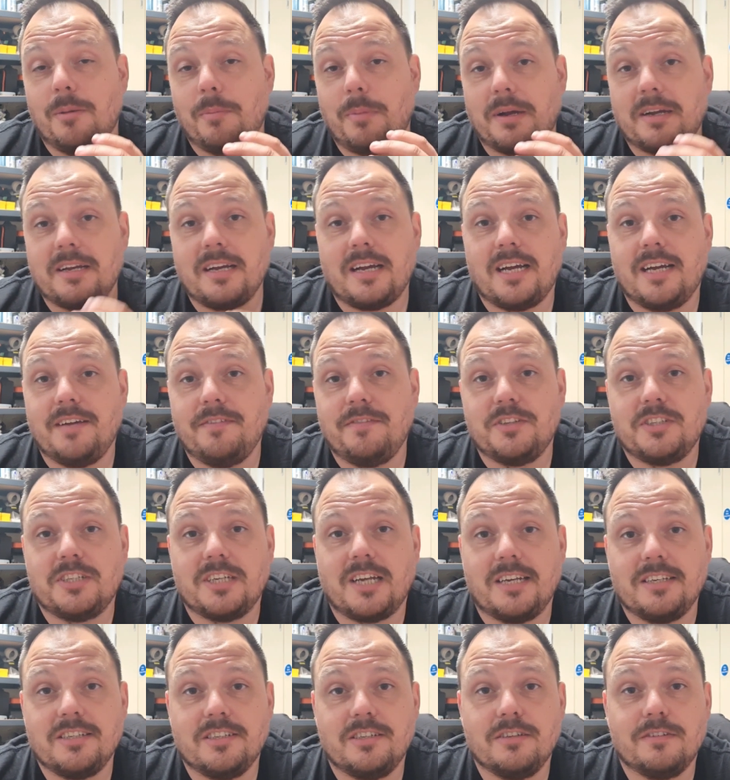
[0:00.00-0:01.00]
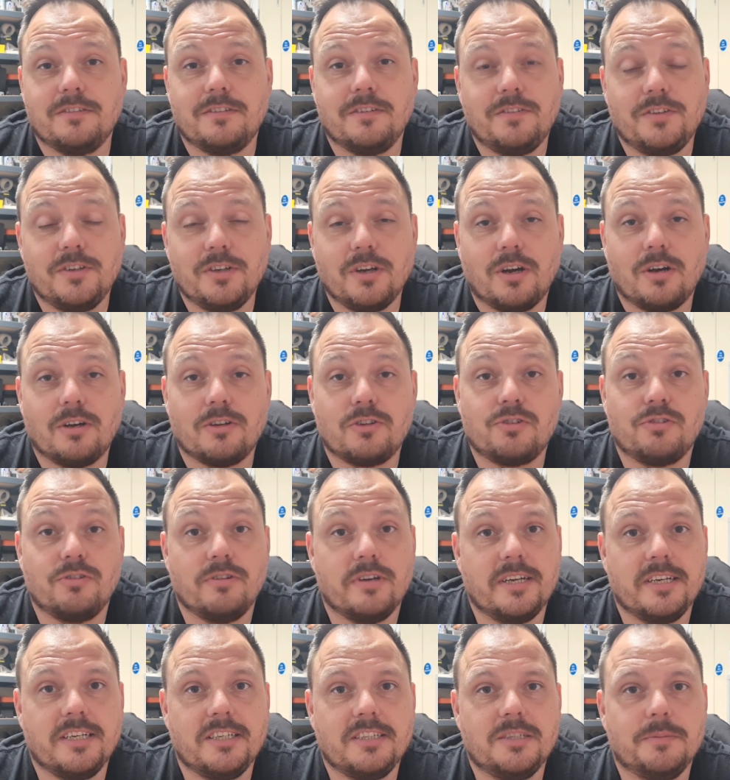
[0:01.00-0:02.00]
But I can't emphasize enough, if you're
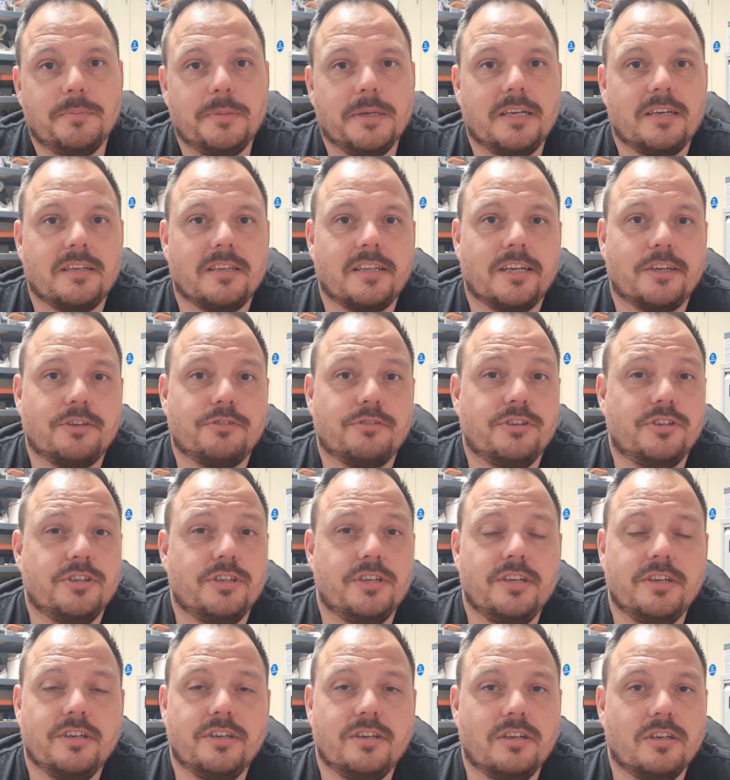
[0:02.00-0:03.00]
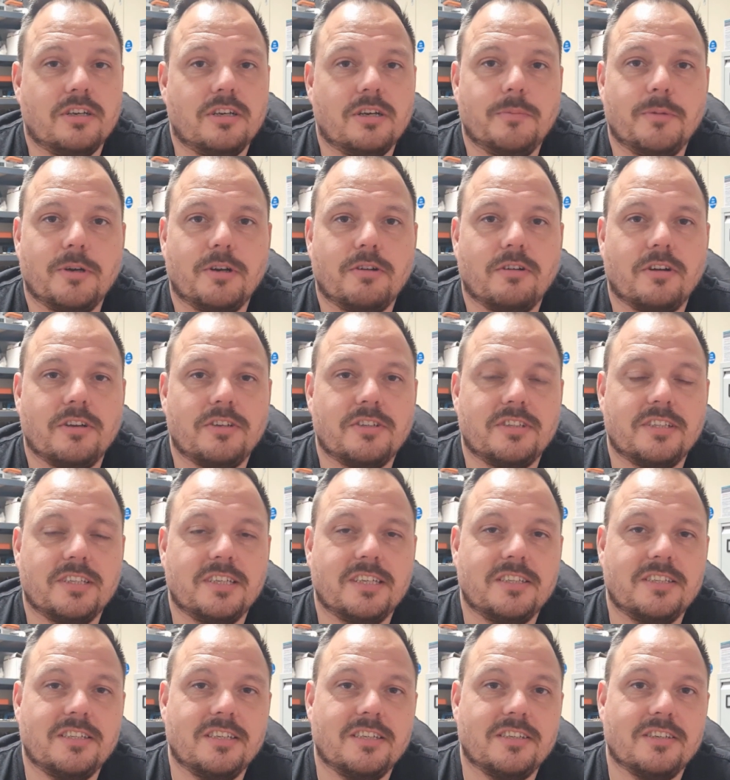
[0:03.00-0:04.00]
training to be an electrician, you're going to come across this.